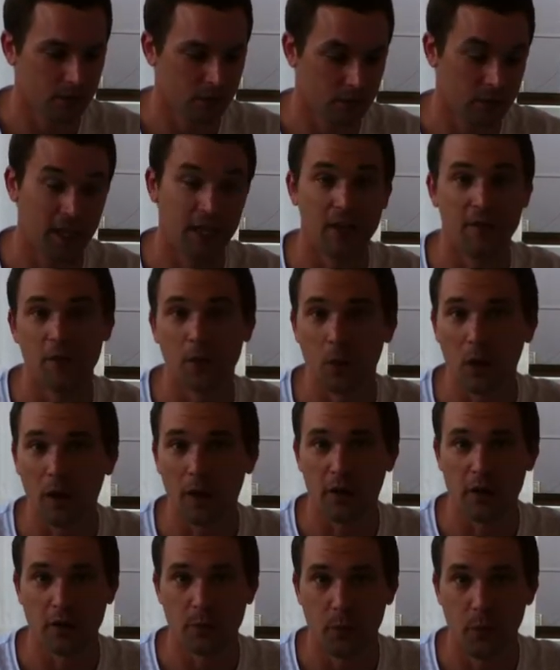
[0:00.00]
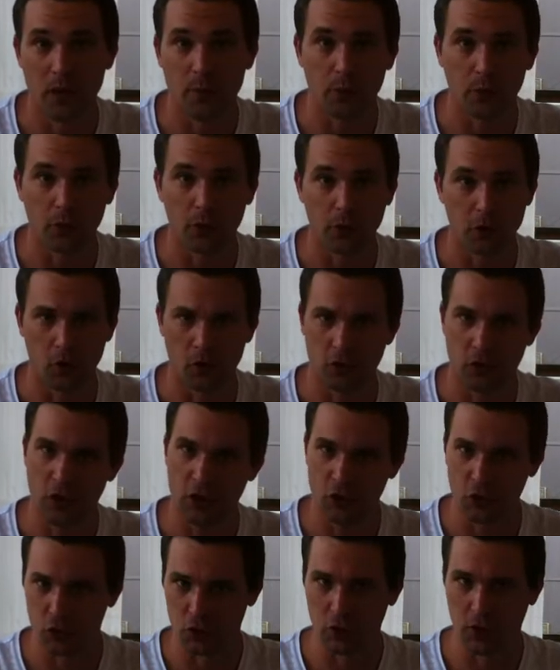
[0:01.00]
shit, if you're one of those people who goes,
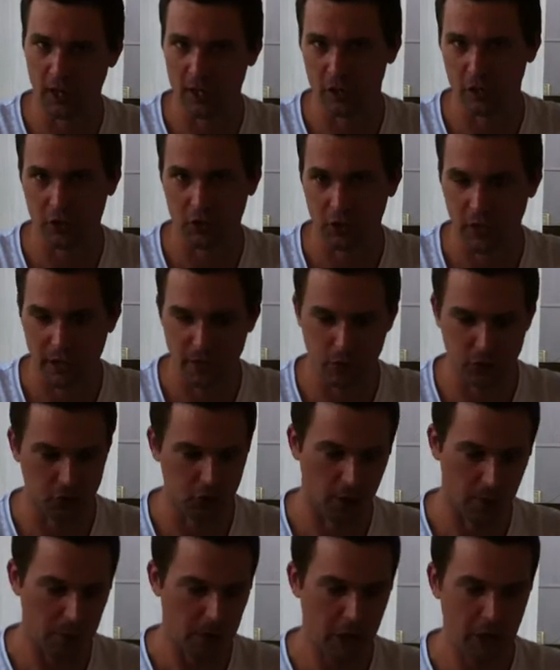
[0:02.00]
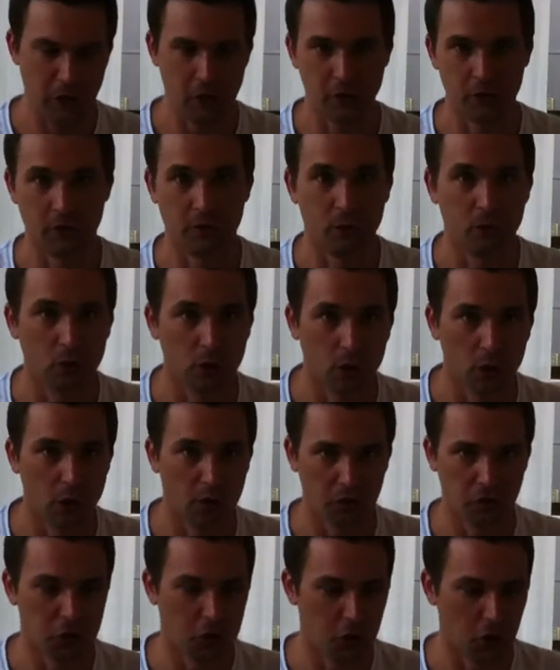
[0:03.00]
they should legislate the domination of
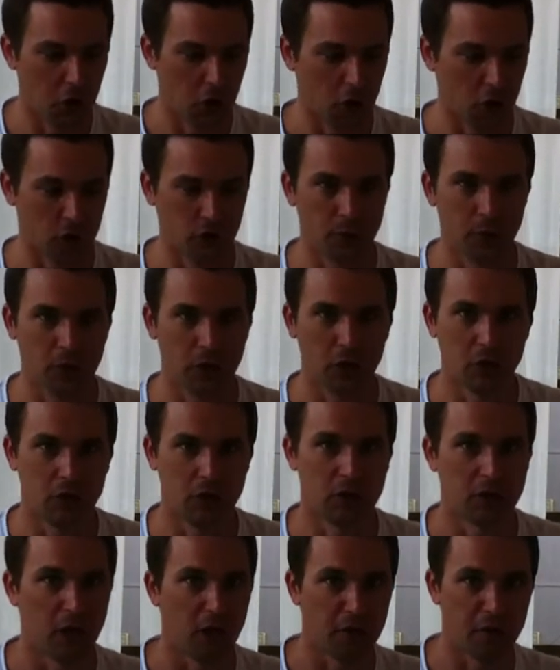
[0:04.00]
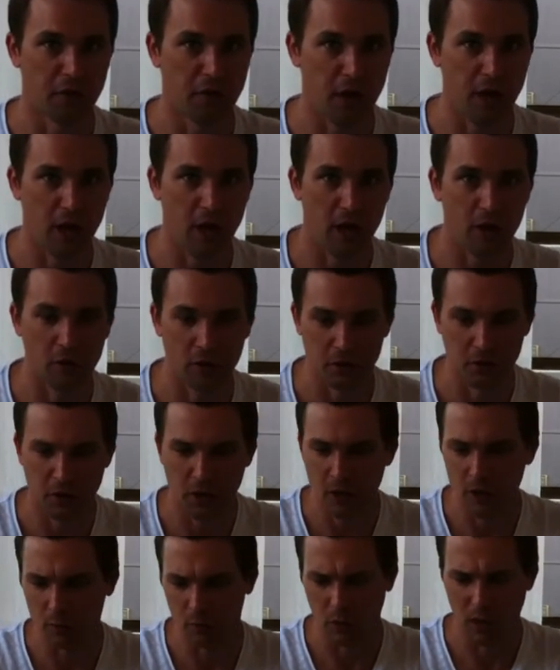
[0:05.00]
Woolworths and Coles because it's unfair
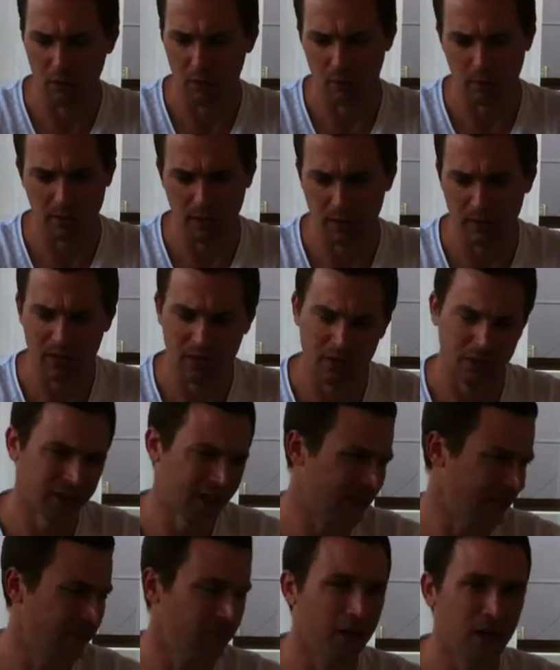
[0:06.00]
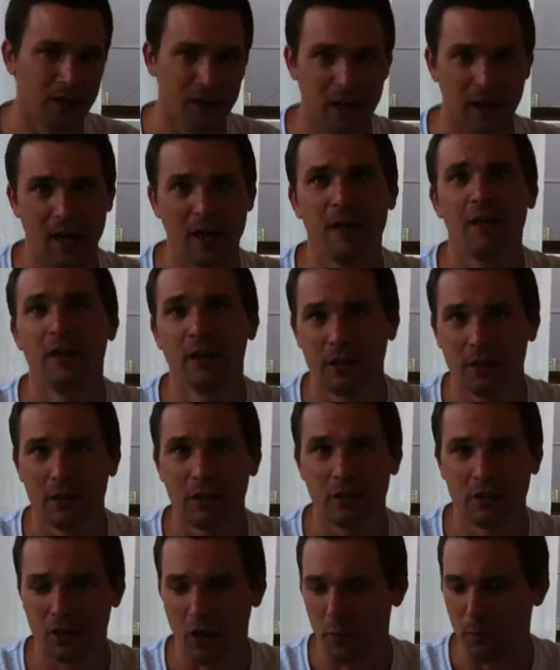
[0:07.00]
and blah, blah, blah. No, fuck that.
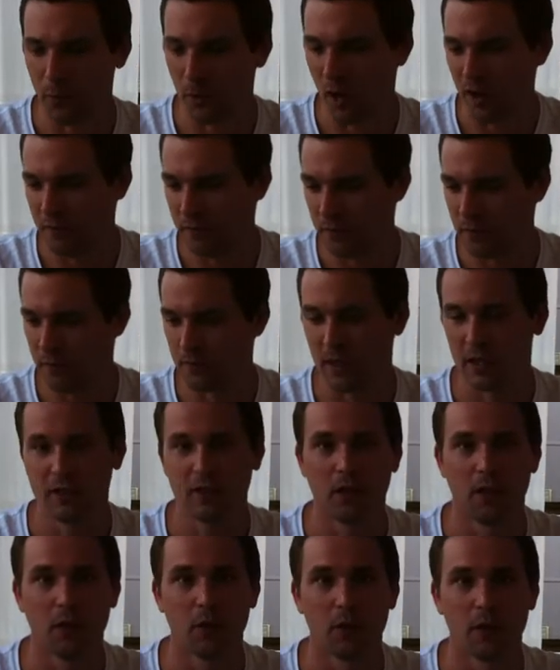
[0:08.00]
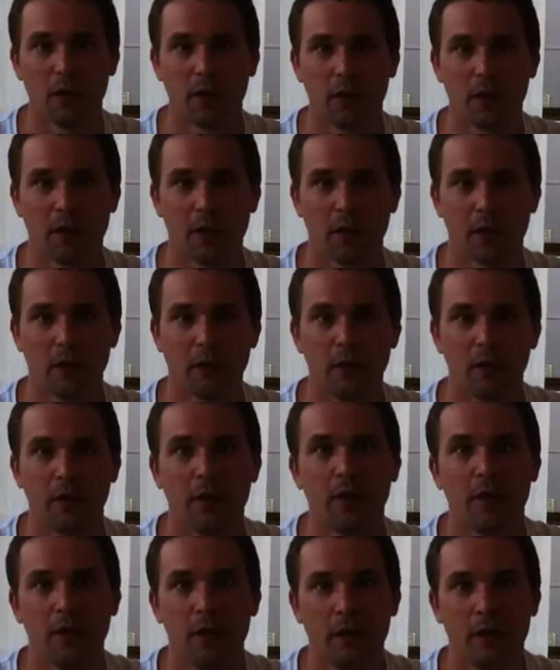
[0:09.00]
Just don't buy from them. That's the only way they're going to learn.